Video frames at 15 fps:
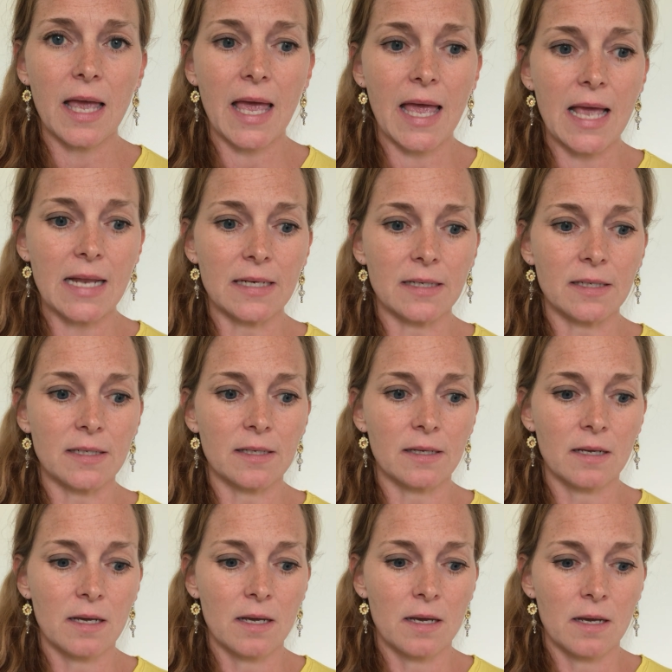and
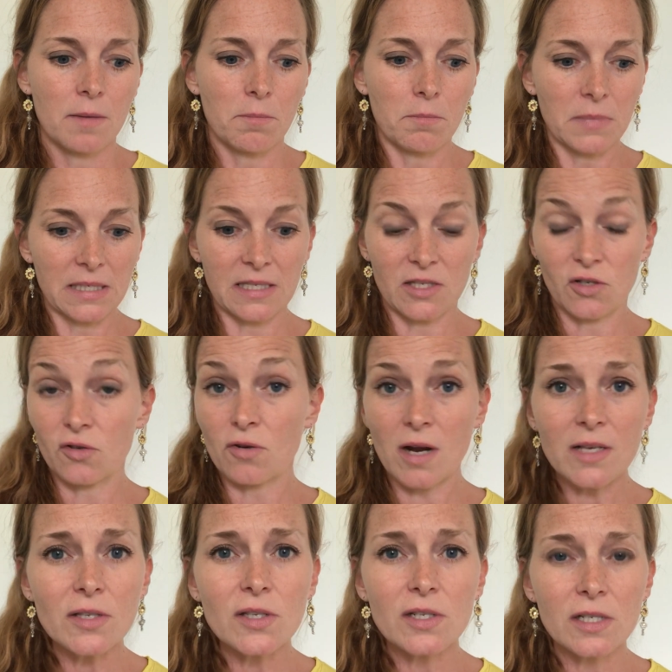
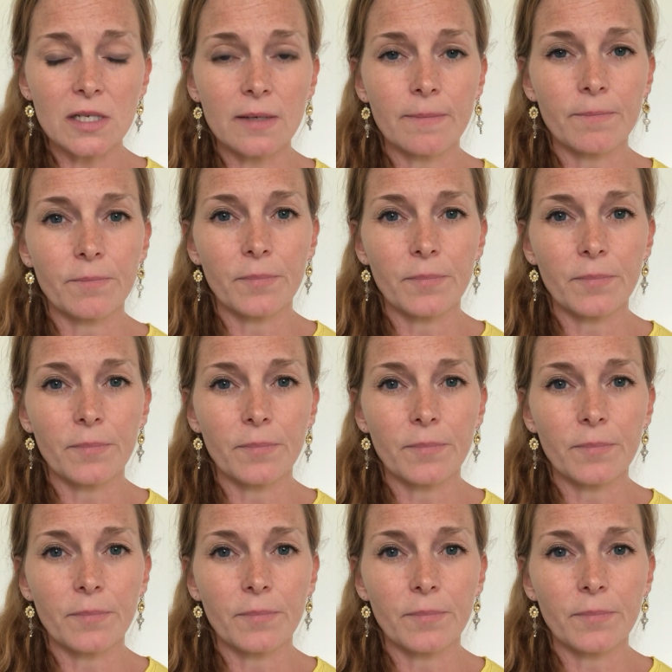mistrust